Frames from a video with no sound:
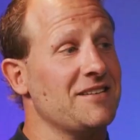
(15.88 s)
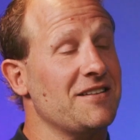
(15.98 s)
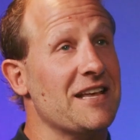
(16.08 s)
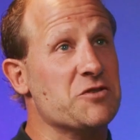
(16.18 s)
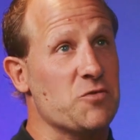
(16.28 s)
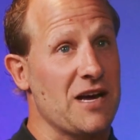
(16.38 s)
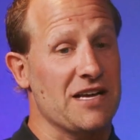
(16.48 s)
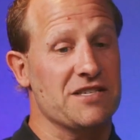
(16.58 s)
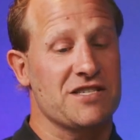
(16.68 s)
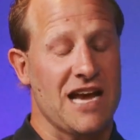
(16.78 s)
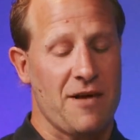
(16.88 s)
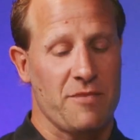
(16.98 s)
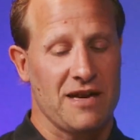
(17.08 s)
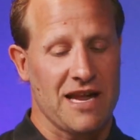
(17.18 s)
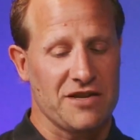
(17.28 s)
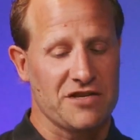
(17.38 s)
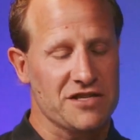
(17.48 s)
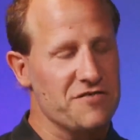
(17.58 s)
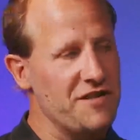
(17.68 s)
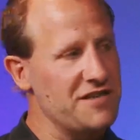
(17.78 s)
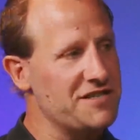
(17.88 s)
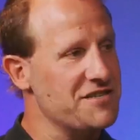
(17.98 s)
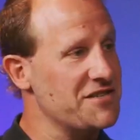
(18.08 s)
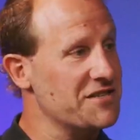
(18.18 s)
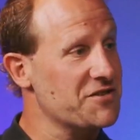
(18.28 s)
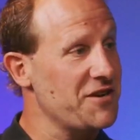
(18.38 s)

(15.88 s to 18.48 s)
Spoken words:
That's right. Chapman had just finished his 6th grade